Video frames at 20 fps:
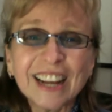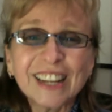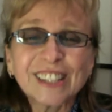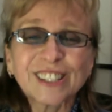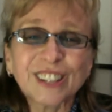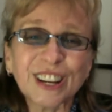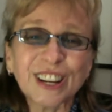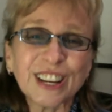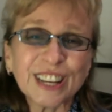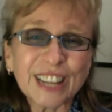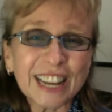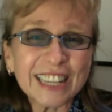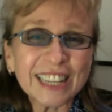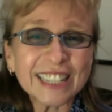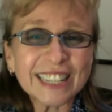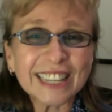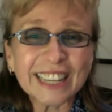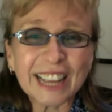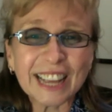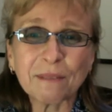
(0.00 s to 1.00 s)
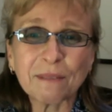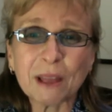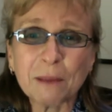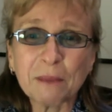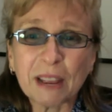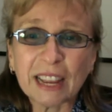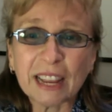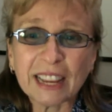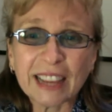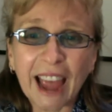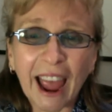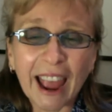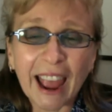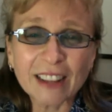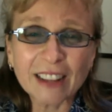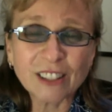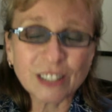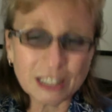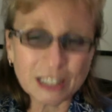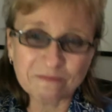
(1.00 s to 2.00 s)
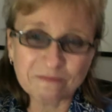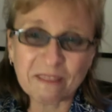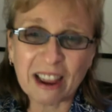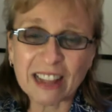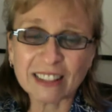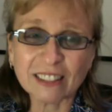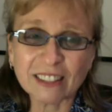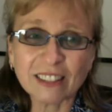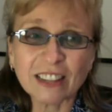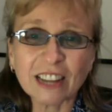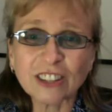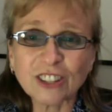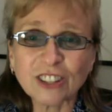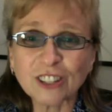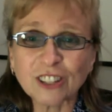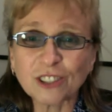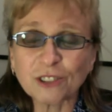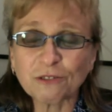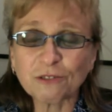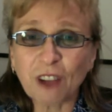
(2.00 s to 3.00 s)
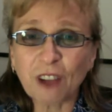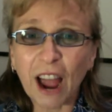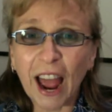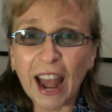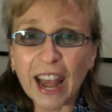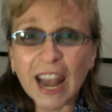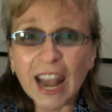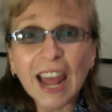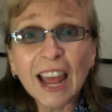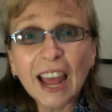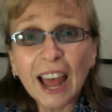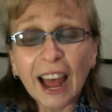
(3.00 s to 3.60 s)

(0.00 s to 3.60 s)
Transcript: So you need to keep them engaged and make the sessions fun,